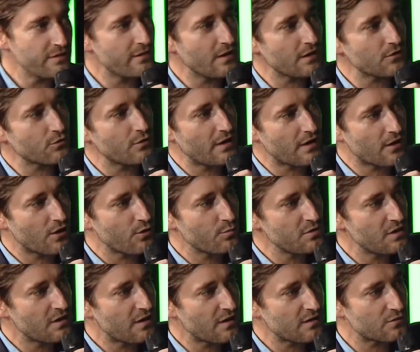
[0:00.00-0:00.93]
and Customer
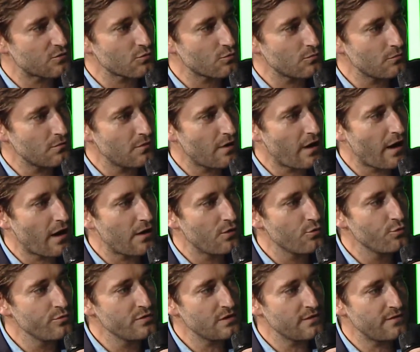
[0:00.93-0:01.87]
Experience.
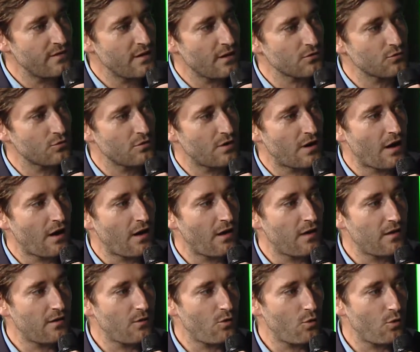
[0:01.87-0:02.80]
Yes, that's the title,